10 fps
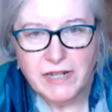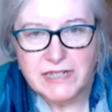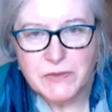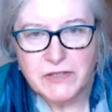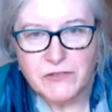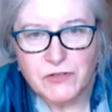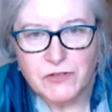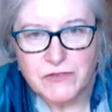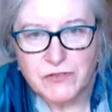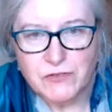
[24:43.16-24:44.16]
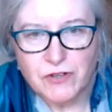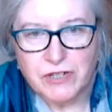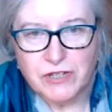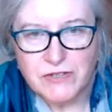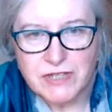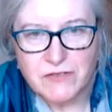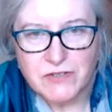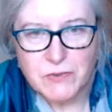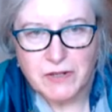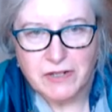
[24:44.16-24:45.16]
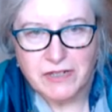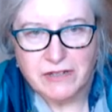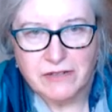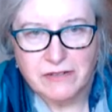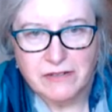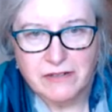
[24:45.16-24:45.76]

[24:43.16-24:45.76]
likely to eat the food if you've grown it yourself as well, aren't you?